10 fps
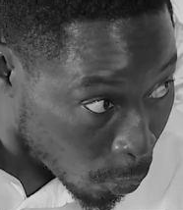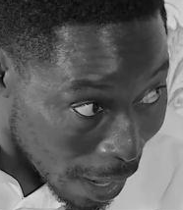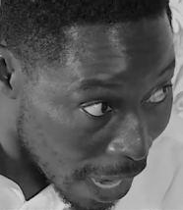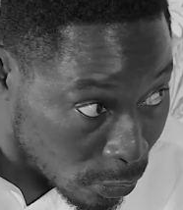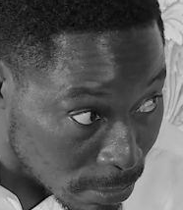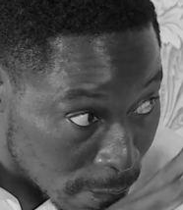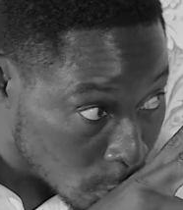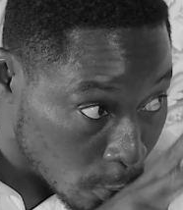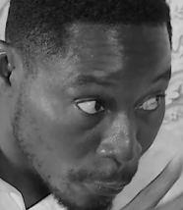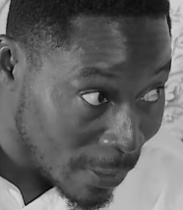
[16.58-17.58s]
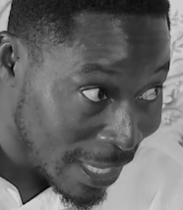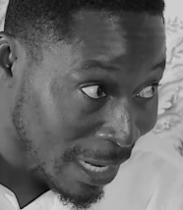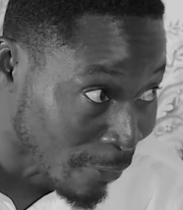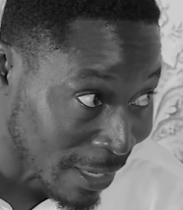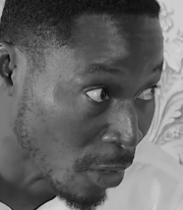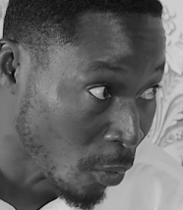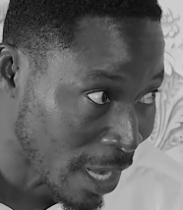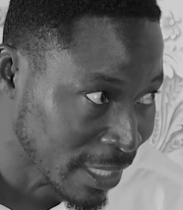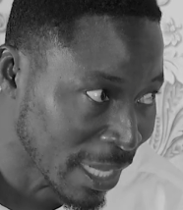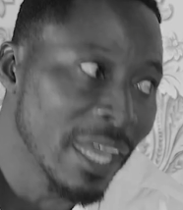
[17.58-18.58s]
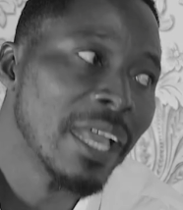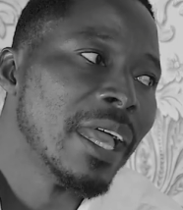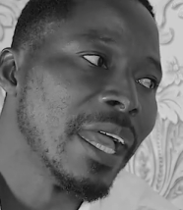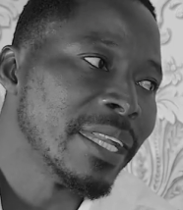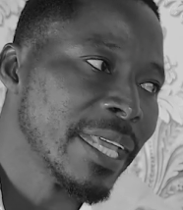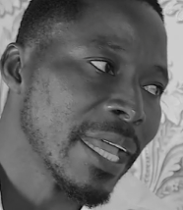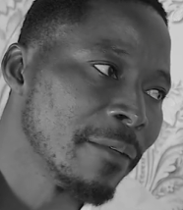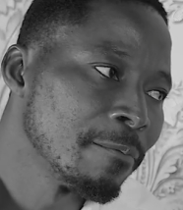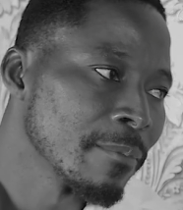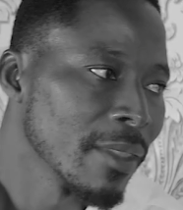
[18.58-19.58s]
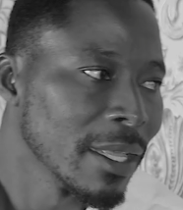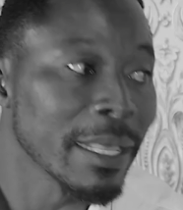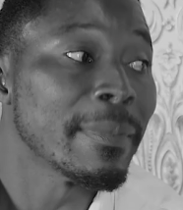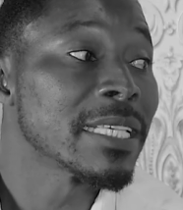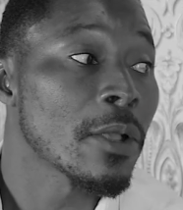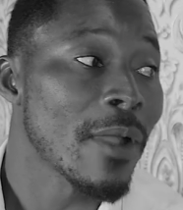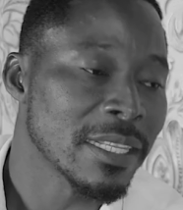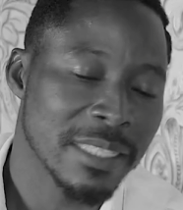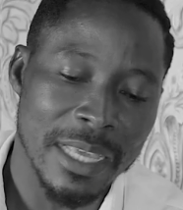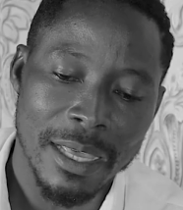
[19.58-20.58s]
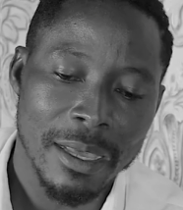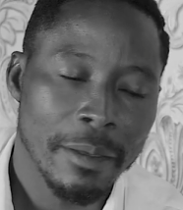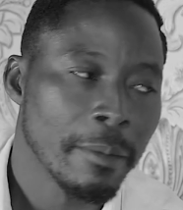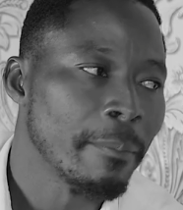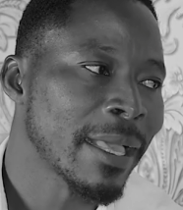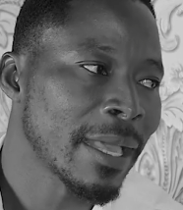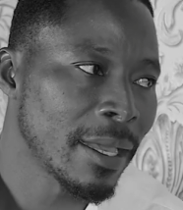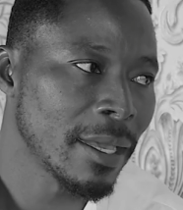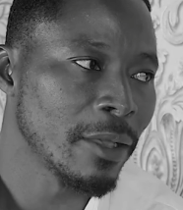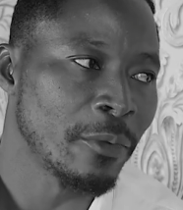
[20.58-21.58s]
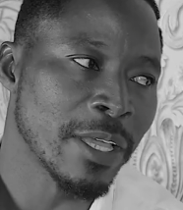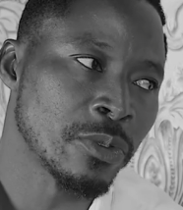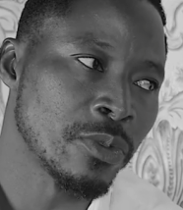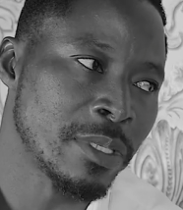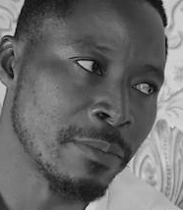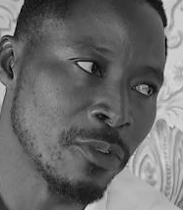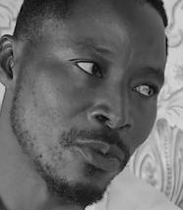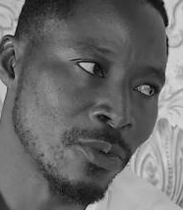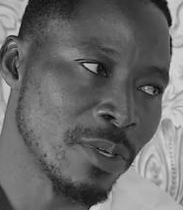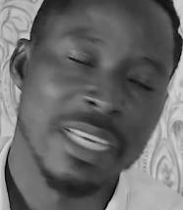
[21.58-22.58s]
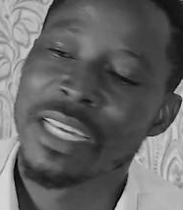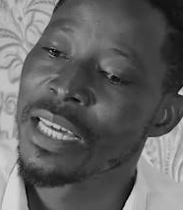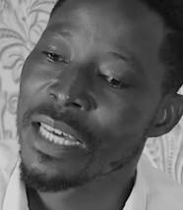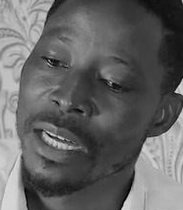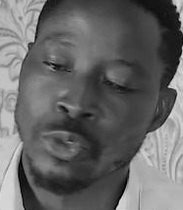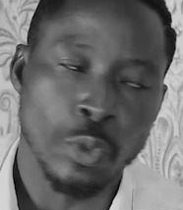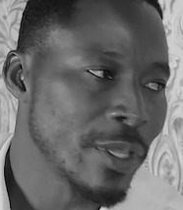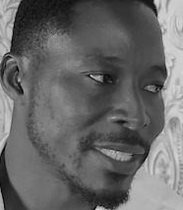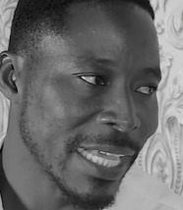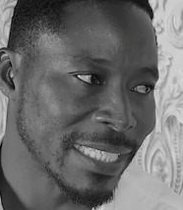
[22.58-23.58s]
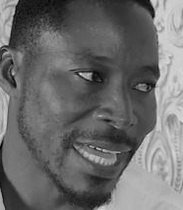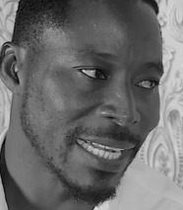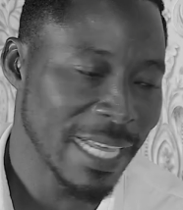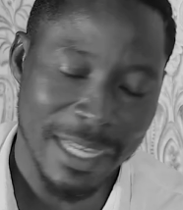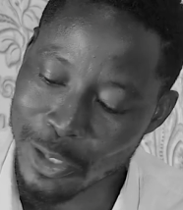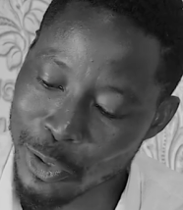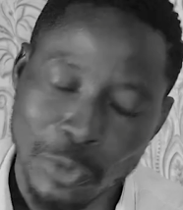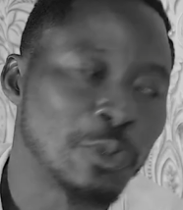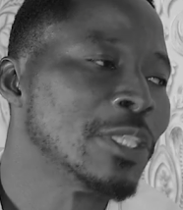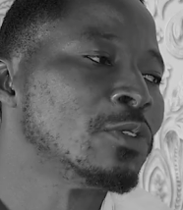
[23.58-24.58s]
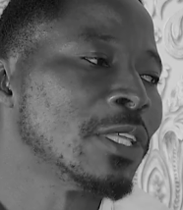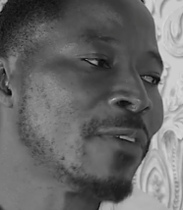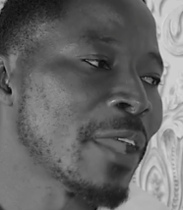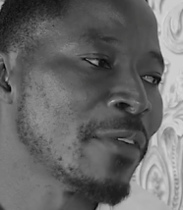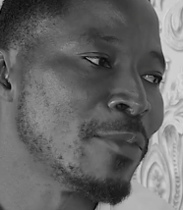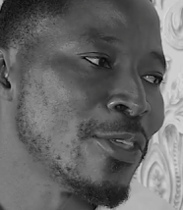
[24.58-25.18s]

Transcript: then kwa otu me use 50 Ghana for and then kwa dia and there ne mesa wa ze me can rescue team to reset Ghana 2025 and